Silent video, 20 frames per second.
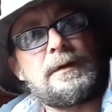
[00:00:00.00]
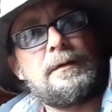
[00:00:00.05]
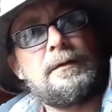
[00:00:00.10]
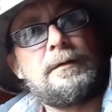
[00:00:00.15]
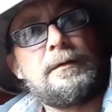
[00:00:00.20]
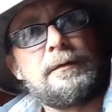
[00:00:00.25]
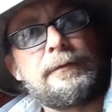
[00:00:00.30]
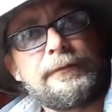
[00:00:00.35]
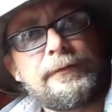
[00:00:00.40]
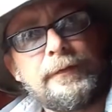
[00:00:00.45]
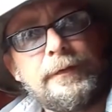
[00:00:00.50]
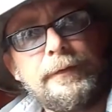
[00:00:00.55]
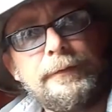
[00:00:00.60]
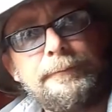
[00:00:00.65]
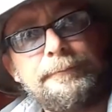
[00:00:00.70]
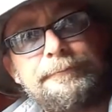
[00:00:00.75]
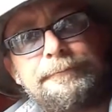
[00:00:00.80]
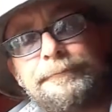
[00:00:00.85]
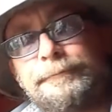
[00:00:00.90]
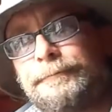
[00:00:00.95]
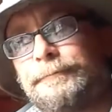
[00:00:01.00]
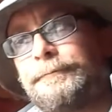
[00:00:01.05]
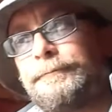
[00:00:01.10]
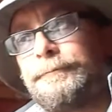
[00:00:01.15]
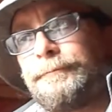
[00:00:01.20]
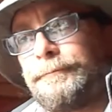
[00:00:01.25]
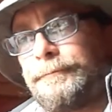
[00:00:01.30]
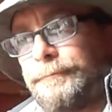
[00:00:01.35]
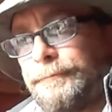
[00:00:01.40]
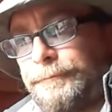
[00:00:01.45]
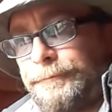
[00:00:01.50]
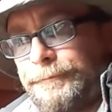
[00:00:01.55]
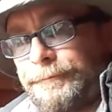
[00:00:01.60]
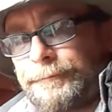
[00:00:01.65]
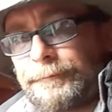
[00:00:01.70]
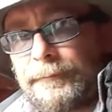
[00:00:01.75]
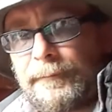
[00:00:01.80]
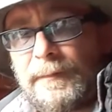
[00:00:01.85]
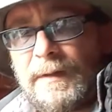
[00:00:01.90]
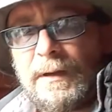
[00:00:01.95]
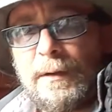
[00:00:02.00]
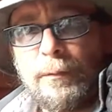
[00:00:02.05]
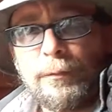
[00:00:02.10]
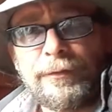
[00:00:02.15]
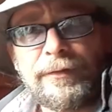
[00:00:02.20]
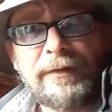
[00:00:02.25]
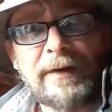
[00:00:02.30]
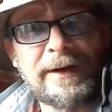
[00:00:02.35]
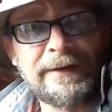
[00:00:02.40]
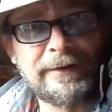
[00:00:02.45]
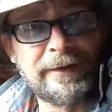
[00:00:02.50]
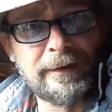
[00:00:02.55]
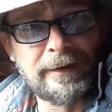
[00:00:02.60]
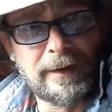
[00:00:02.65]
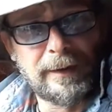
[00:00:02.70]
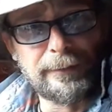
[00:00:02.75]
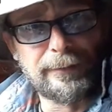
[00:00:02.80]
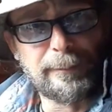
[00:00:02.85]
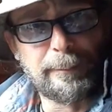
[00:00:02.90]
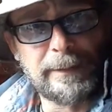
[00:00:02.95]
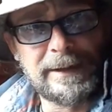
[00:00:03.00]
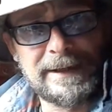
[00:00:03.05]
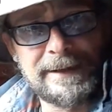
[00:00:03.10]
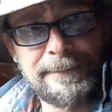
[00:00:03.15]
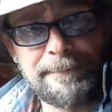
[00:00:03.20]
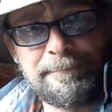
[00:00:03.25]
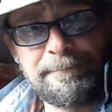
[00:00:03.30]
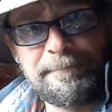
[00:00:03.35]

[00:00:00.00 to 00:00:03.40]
Afternoon. Well, today didn't go to plan.